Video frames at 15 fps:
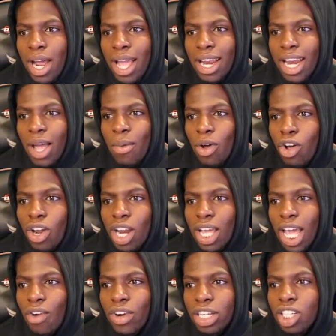player name. We're gonna
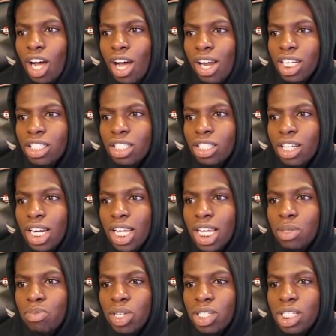get Richarlison. He
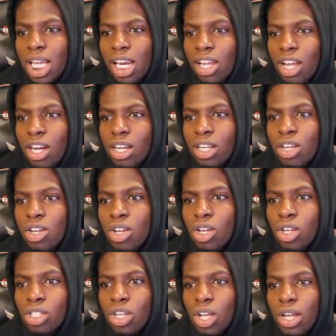is Brazilian,
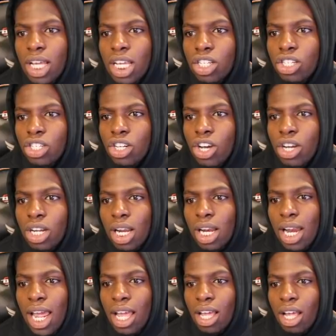so he should
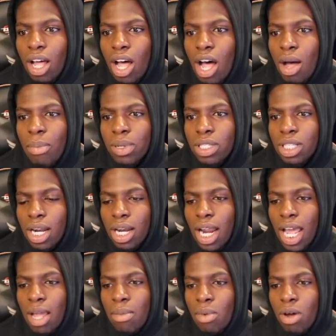link up to
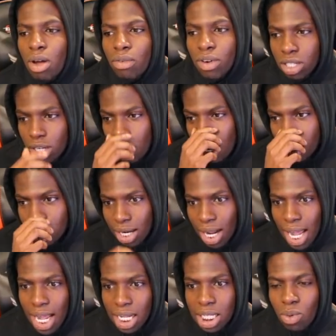Neymar. Richarlison,
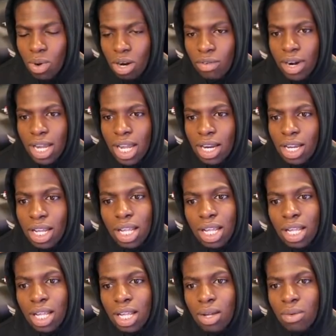81 rated.
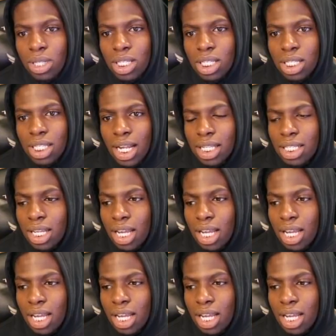What's his stats